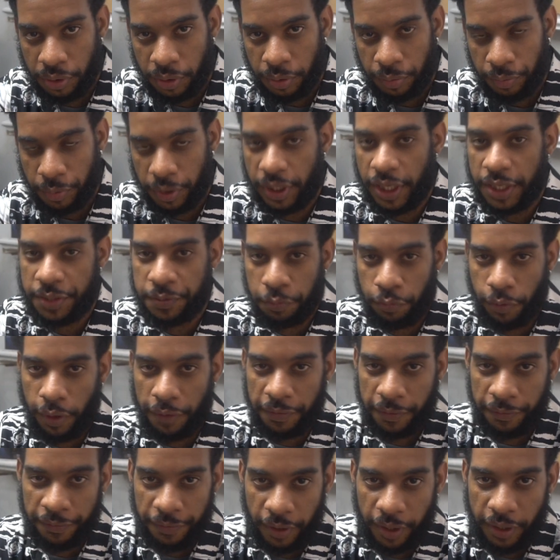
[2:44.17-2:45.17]
because I want
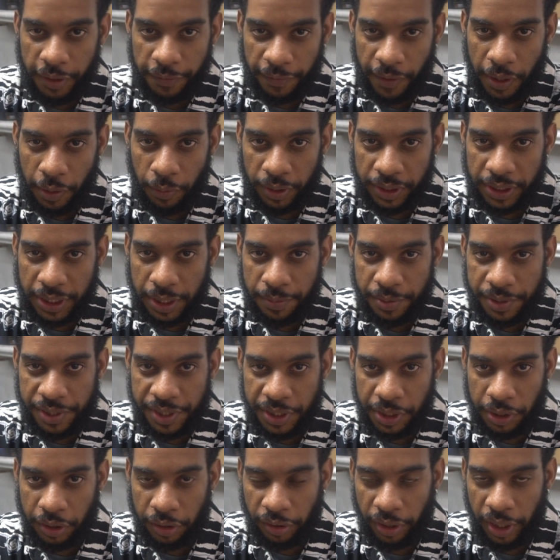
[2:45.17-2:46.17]
to verify what I'm
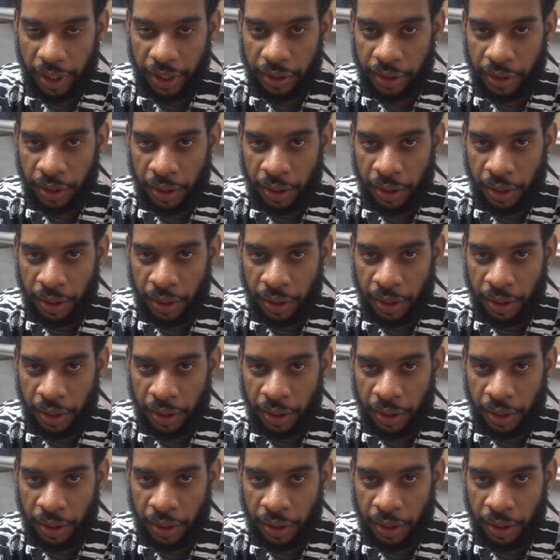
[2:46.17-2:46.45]
seeing, right?